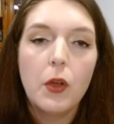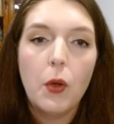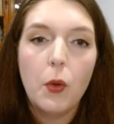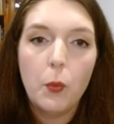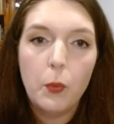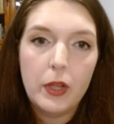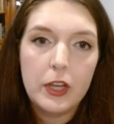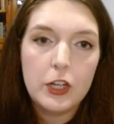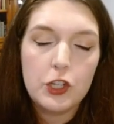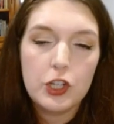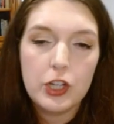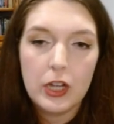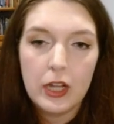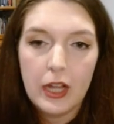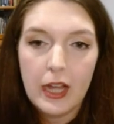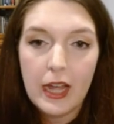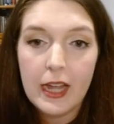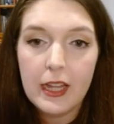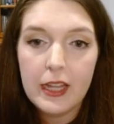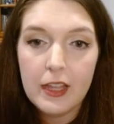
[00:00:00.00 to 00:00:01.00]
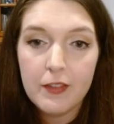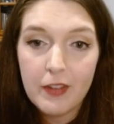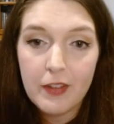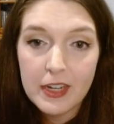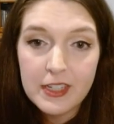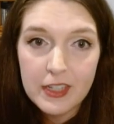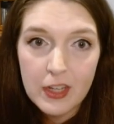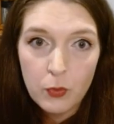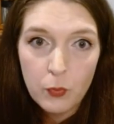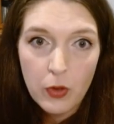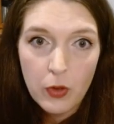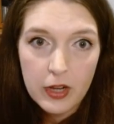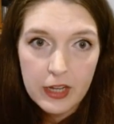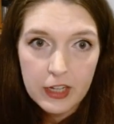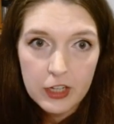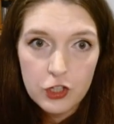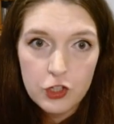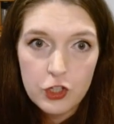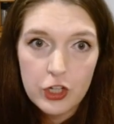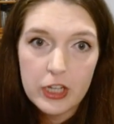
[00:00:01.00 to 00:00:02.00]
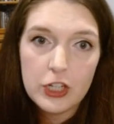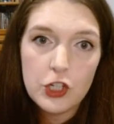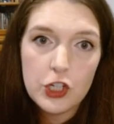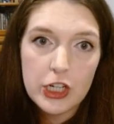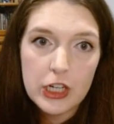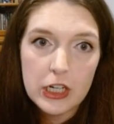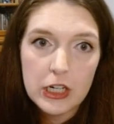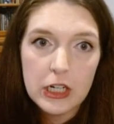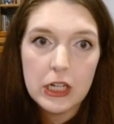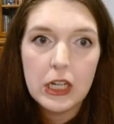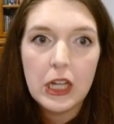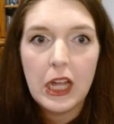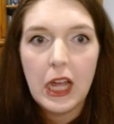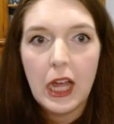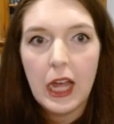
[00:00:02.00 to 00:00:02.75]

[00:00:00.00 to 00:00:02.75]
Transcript: which if I did want to exchange here,